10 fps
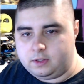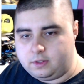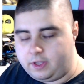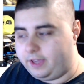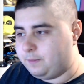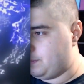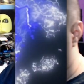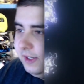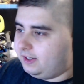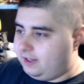Hey,
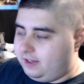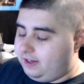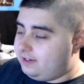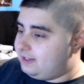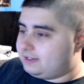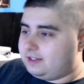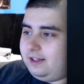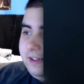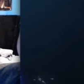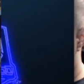
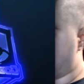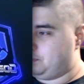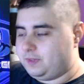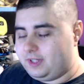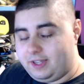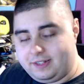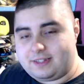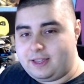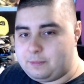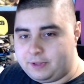ARESxGOD here, and it's
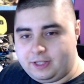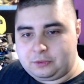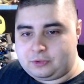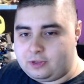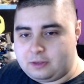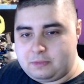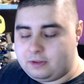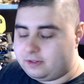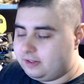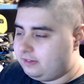time again to talk
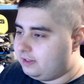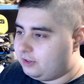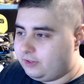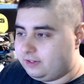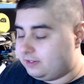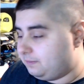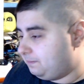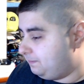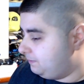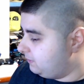about rezero. And
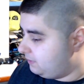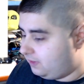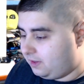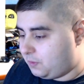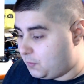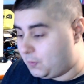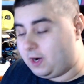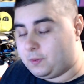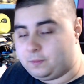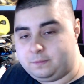
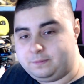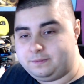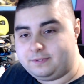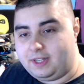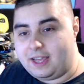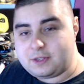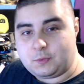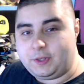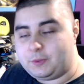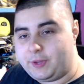wow, last
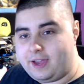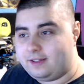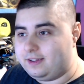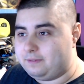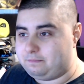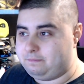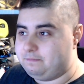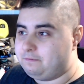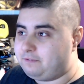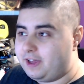week we had a
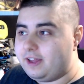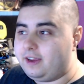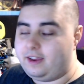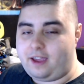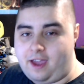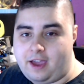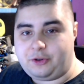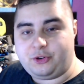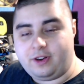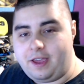very
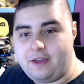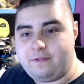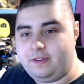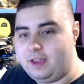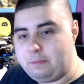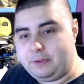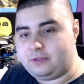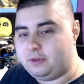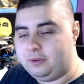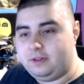action heavy
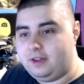episode,